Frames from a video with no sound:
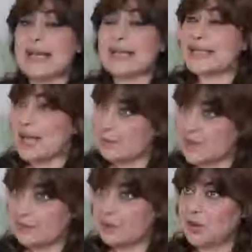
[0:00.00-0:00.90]
as I
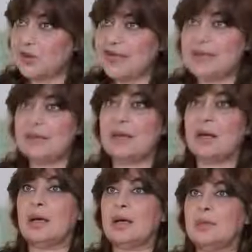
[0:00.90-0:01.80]
was in Berlin,
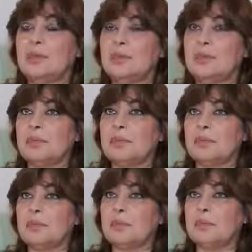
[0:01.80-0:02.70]

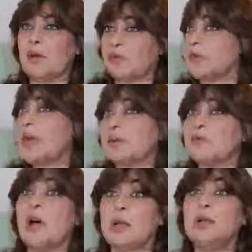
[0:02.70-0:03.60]
of course, I was
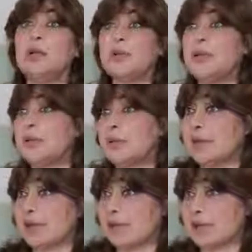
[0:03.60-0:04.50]
following the news,
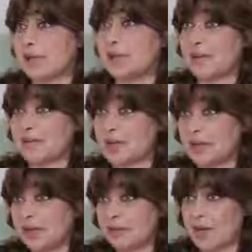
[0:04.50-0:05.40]
and I was sometimes
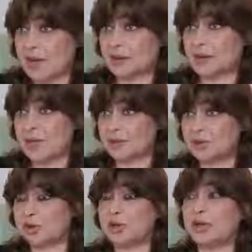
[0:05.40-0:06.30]
coming
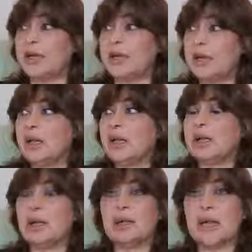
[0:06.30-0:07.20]
to Turkey.
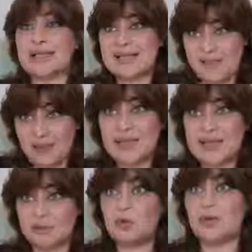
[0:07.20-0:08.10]
A
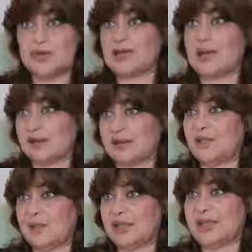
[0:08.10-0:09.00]
feminist movement started, a
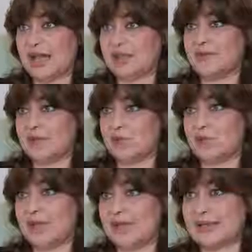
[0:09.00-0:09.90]
feminist activist
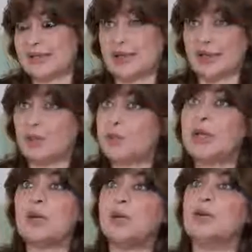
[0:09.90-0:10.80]
movement that started, what we
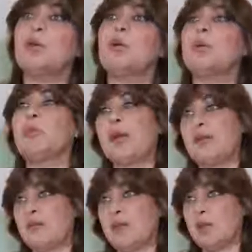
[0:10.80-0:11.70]
call the third
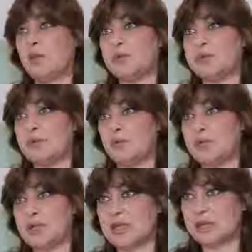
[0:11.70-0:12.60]
wave women's
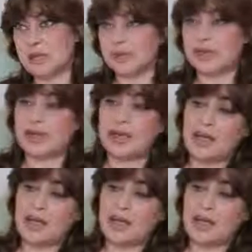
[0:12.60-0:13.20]
movement in Turkey.